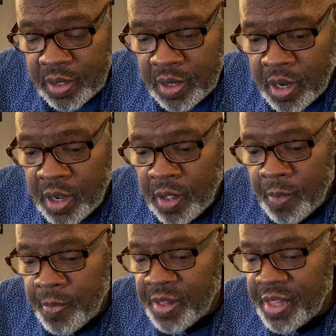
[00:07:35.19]
uh,
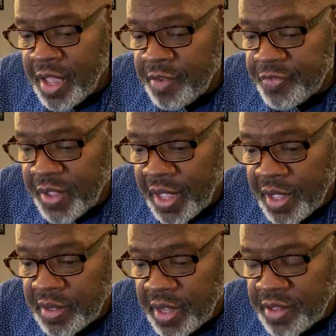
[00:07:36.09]
the left
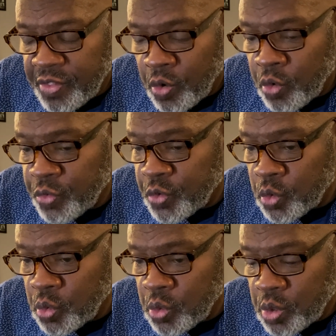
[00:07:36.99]
and, and those
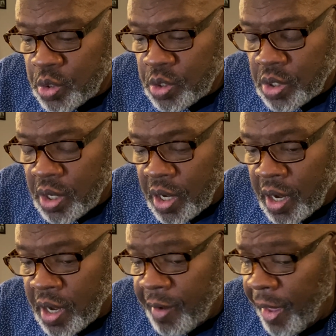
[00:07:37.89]
who
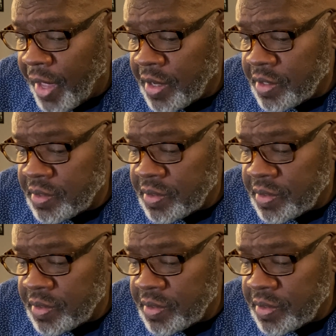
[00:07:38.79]
uh, hate